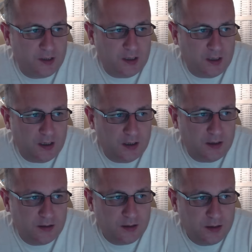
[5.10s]
thing
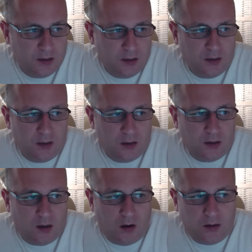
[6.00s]
is,
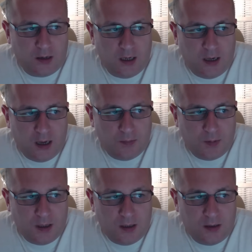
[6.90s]
a lot of the
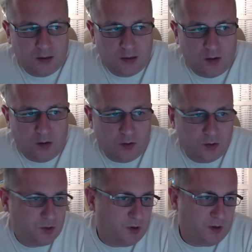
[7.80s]
kidnappings are not
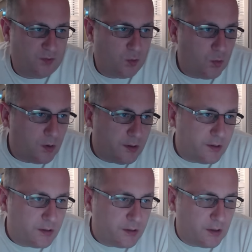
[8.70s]
straightforward,
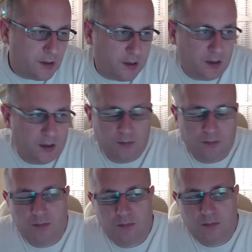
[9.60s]

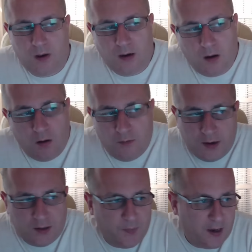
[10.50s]
um, and a lot of
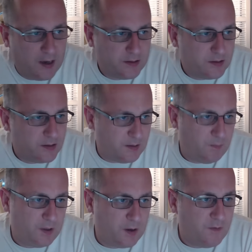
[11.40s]
expats
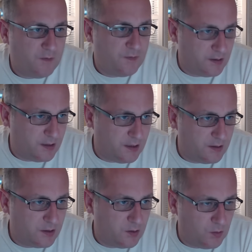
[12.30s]
simply don't fit
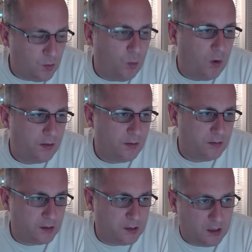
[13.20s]
into what
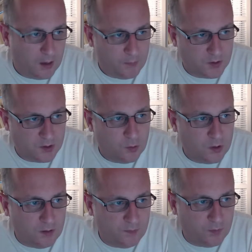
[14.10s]
the kidnappers are
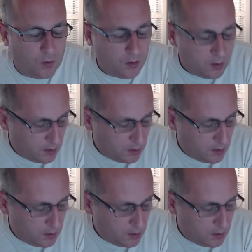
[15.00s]
looking for.